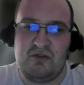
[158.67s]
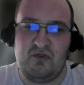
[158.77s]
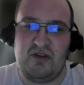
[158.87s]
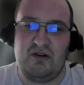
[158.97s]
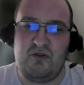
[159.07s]

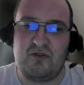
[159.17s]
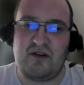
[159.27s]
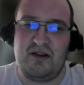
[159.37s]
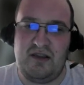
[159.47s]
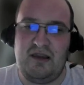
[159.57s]
to the
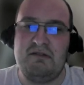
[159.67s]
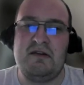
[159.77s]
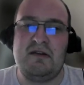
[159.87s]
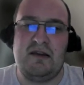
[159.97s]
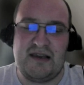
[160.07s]
already
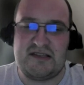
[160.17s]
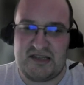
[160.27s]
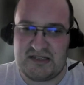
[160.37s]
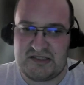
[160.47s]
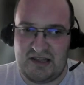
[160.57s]

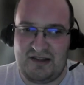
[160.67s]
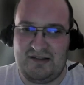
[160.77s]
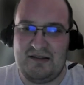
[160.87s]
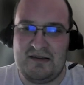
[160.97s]
existing